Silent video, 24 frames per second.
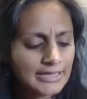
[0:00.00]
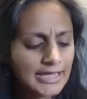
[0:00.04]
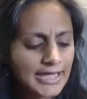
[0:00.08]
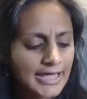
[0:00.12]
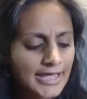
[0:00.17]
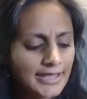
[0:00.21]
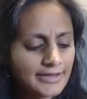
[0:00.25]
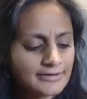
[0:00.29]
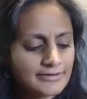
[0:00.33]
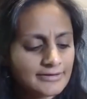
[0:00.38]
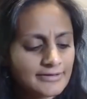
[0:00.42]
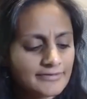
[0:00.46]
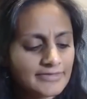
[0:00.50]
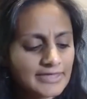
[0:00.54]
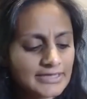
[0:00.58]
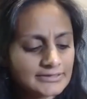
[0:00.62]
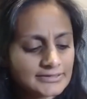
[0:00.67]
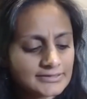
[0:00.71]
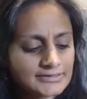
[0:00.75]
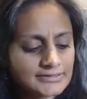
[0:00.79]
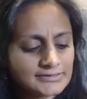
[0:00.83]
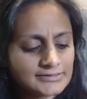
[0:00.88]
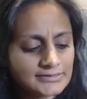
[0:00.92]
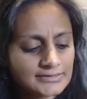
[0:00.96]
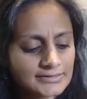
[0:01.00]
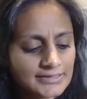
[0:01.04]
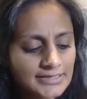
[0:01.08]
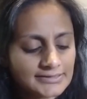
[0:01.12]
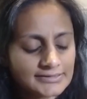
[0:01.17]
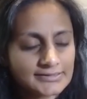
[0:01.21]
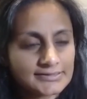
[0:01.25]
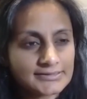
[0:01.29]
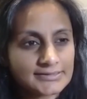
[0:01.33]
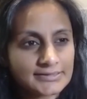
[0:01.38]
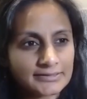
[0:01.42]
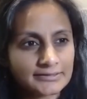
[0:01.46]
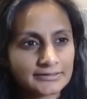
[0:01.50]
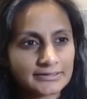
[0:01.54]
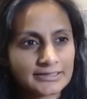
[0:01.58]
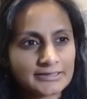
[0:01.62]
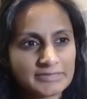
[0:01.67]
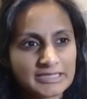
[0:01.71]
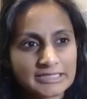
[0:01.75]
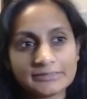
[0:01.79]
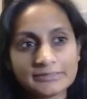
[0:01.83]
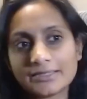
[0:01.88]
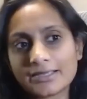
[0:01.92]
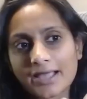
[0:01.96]
And that doesn't necessarily
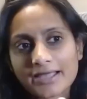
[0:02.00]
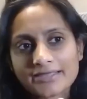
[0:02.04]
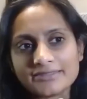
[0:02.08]
mean, like,